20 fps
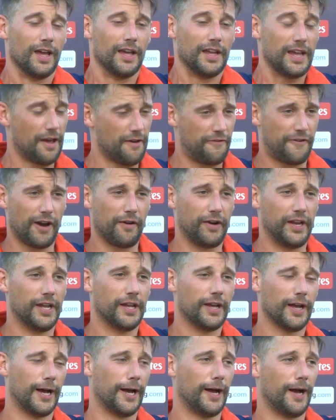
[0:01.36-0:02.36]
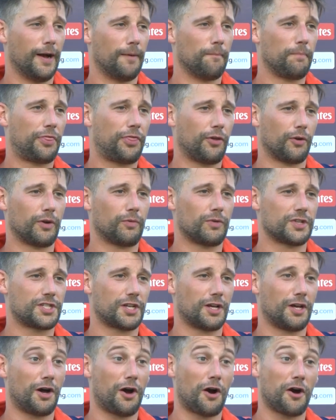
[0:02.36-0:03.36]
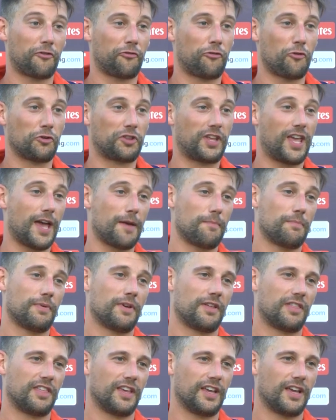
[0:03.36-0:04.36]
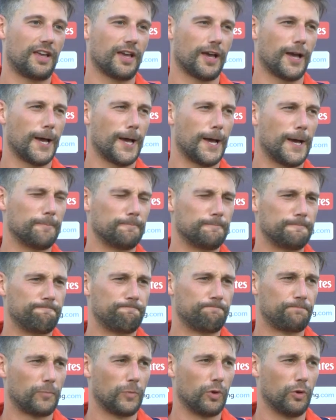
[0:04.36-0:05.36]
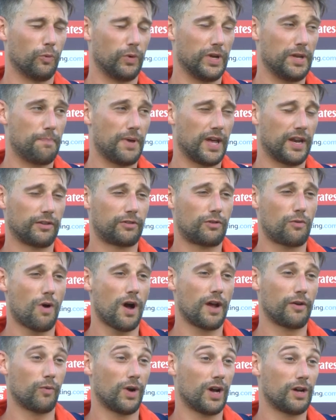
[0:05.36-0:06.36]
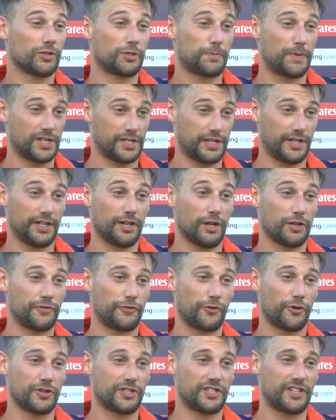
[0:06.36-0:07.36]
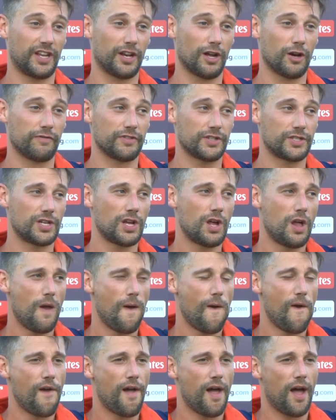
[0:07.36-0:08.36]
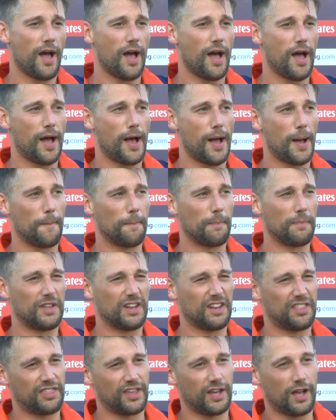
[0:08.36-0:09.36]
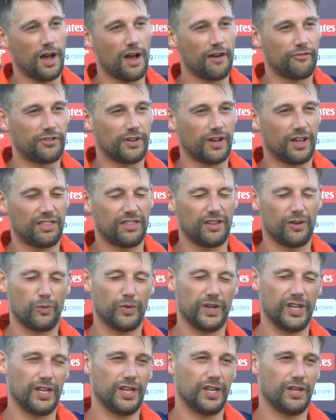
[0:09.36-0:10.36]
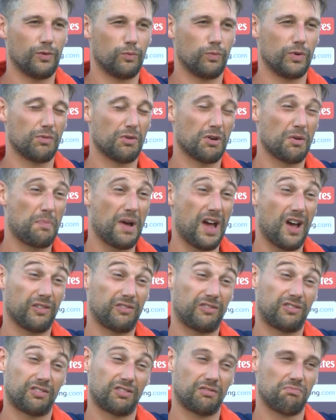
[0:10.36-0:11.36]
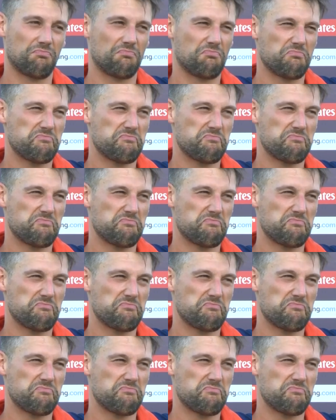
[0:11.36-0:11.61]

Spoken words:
Yeah, very. Thought it was a hard-fought game. I think we batted quite well, especially in those first 10 overs. And I think after, I think we were about